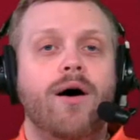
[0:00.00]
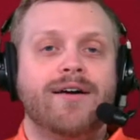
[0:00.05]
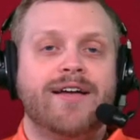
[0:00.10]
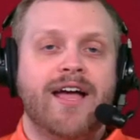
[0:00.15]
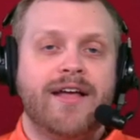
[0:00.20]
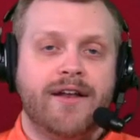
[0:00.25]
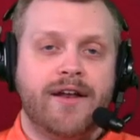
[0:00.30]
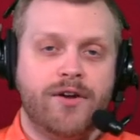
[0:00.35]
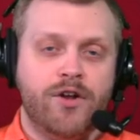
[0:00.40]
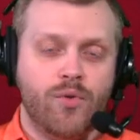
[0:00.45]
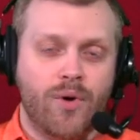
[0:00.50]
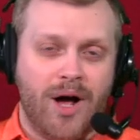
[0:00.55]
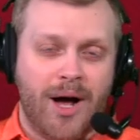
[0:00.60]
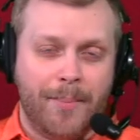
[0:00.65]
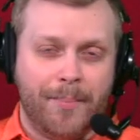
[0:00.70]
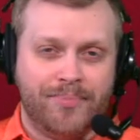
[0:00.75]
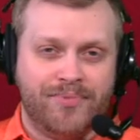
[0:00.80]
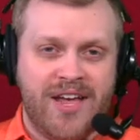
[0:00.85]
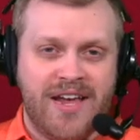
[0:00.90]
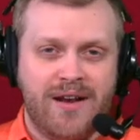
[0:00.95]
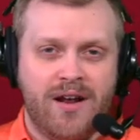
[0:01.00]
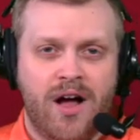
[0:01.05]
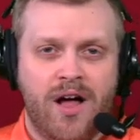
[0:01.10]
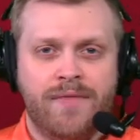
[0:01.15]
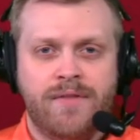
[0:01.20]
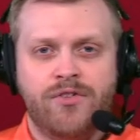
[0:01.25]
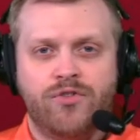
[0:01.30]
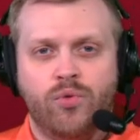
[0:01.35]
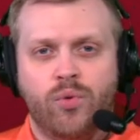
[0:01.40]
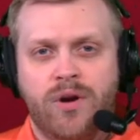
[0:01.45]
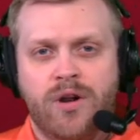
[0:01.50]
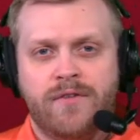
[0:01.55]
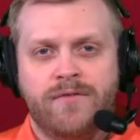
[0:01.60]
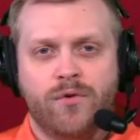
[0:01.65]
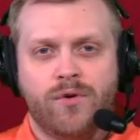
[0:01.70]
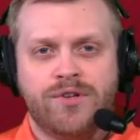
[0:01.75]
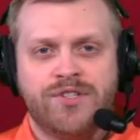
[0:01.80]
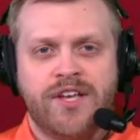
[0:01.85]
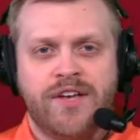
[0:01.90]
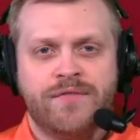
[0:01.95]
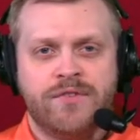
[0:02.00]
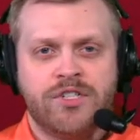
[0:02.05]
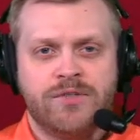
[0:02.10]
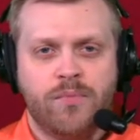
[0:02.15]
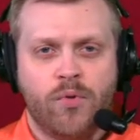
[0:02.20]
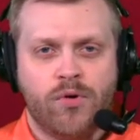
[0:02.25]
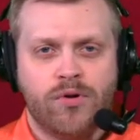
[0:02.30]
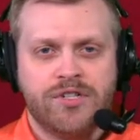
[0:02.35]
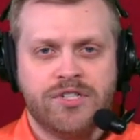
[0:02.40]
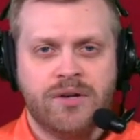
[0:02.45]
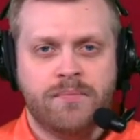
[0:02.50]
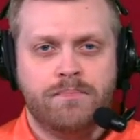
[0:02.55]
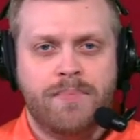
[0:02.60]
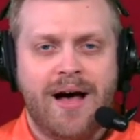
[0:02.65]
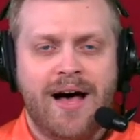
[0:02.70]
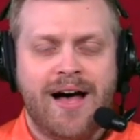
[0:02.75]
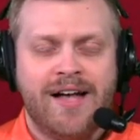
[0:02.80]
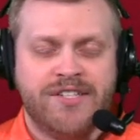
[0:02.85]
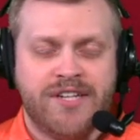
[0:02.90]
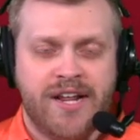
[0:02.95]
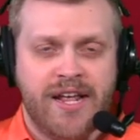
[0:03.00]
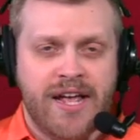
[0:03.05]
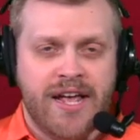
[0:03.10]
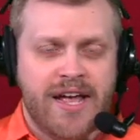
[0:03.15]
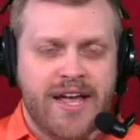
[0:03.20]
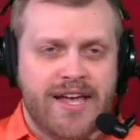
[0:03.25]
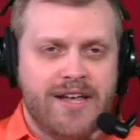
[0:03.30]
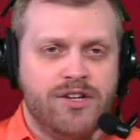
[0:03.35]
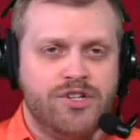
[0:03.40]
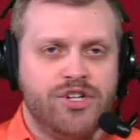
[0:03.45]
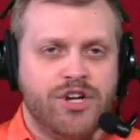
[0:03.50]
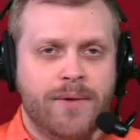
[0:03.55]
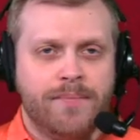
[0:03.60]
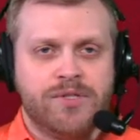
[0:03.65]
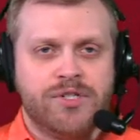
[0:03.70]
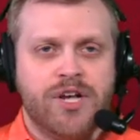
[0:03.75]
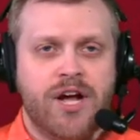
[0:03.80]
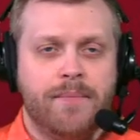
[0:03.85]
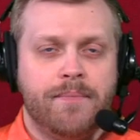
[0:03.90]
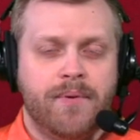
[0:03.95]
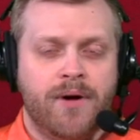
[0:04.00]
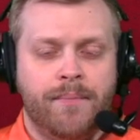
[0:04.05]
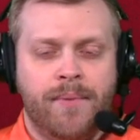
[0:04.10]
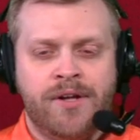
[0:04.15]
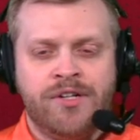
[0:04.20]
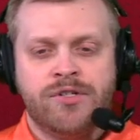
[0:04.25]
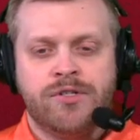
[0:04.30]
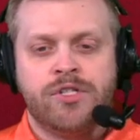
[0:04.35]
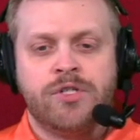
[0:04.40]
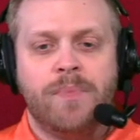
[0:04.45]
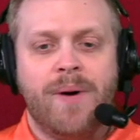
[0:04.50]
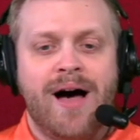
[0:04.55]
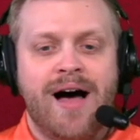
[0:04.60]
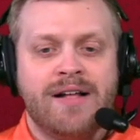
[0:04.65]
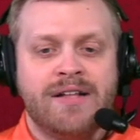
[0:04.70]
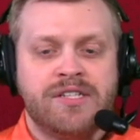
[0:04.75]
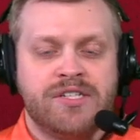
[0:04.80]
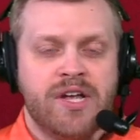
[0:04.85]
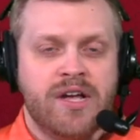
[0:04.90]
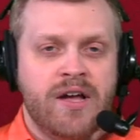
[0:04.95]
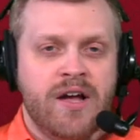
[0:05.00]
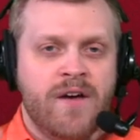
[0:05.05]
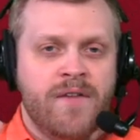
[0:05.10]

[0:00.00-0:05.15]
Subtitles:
Again, a new update on the 24/7 Sports composite. He jumps up a bunch of spots.